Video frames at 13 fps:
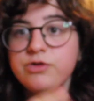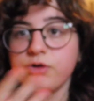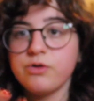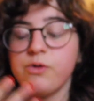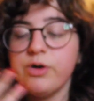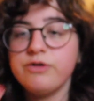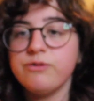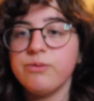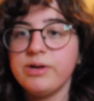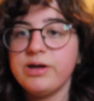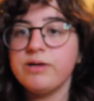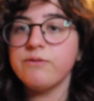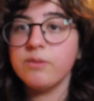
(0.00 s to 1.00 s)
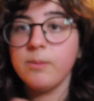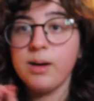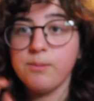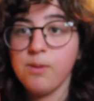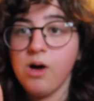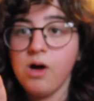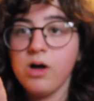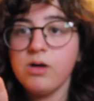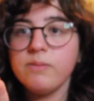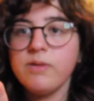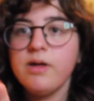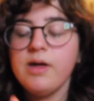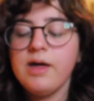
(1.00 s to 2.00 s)
turquoise ring for my
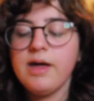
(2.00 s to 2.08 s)
mom